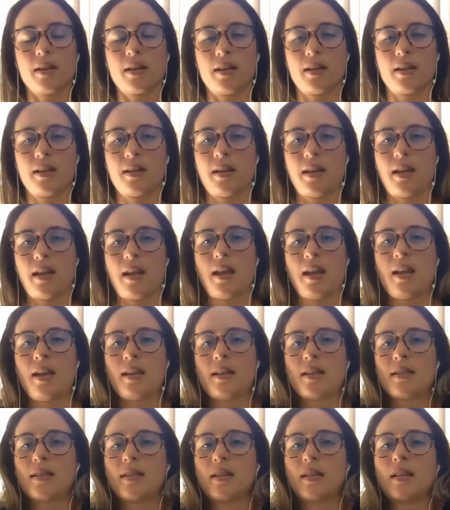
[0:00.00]
and
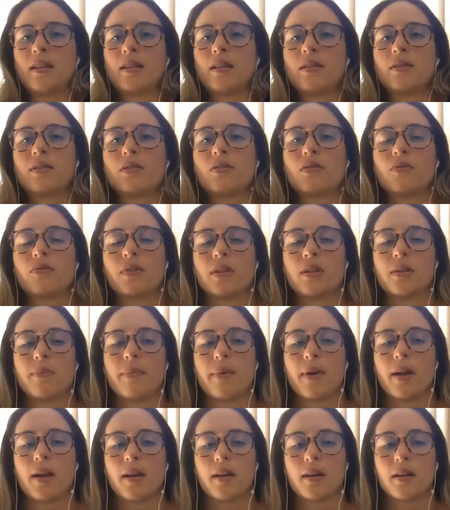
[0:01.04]
exhaling, curving the
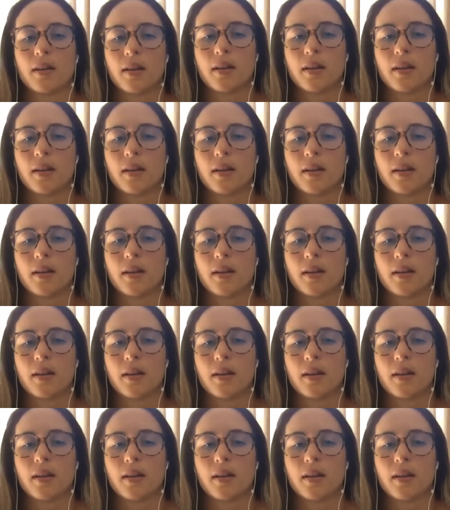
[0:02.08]
back.